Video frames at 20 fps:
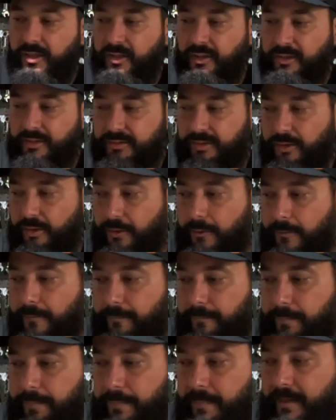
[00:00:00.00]

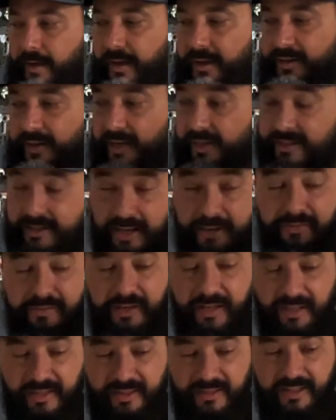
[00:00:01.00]
So I
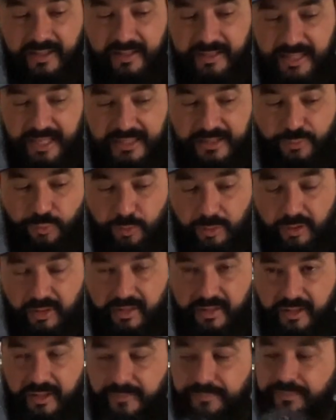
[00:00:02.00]
definitely think that's
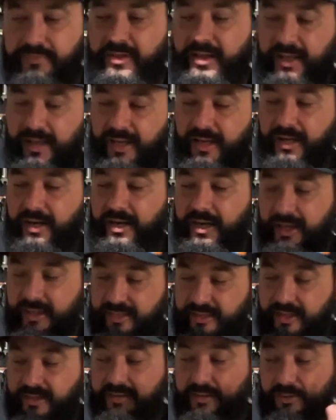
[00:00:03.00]
worth it, and I
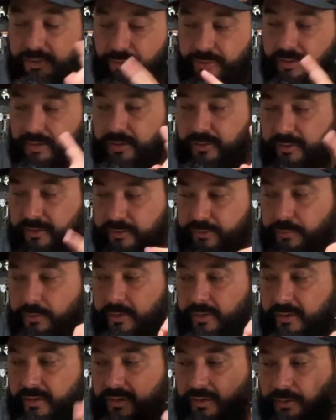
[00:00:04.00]
think the trigger is
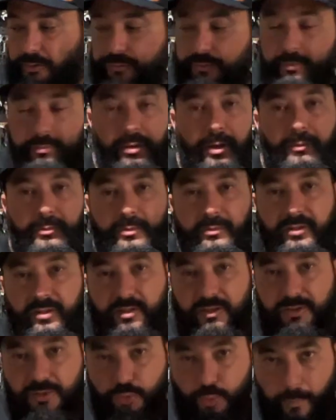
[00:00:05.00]
worth it. Those would probably be
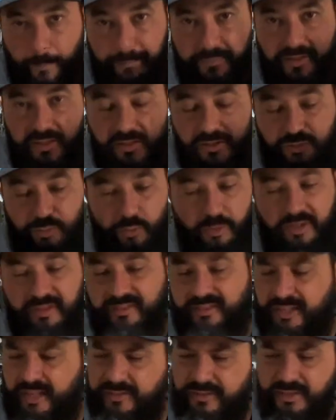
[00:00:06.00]
the two biggest
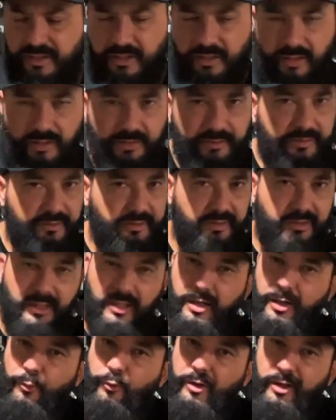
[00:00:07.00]
ones. Everything else you can
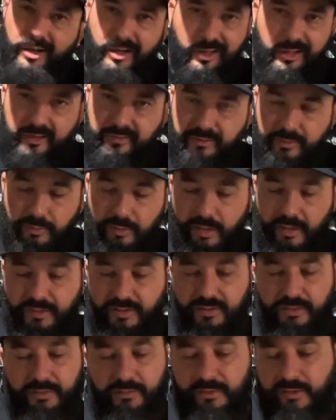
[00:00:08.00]
kind of wait on if you want
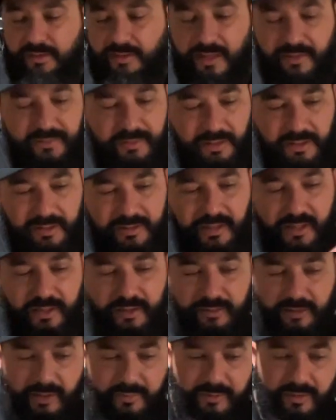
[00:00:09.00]
to. It doesn't have to look that
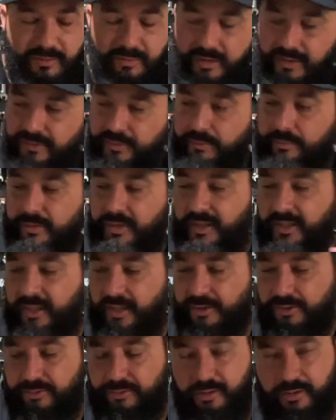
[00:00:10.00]
great, but muzzle brake
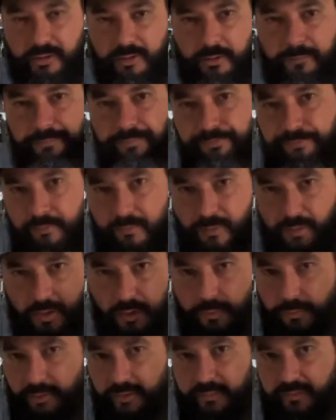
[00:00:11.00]
and trigger
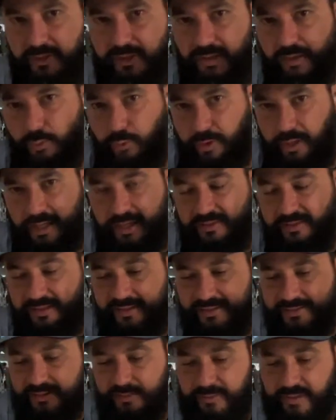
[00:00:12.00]
would be what I
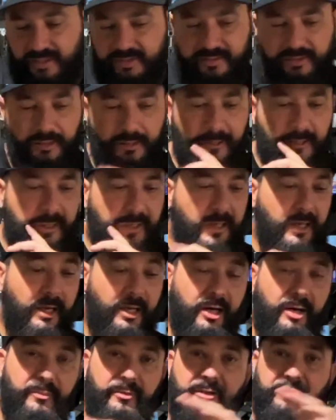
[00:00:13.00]
think is the best.
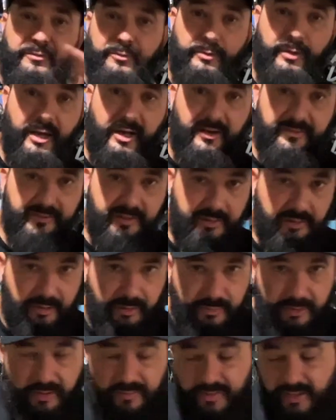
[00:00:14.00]
If you have the
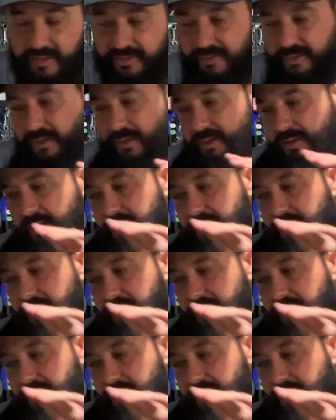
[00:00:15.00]
little bit of extra,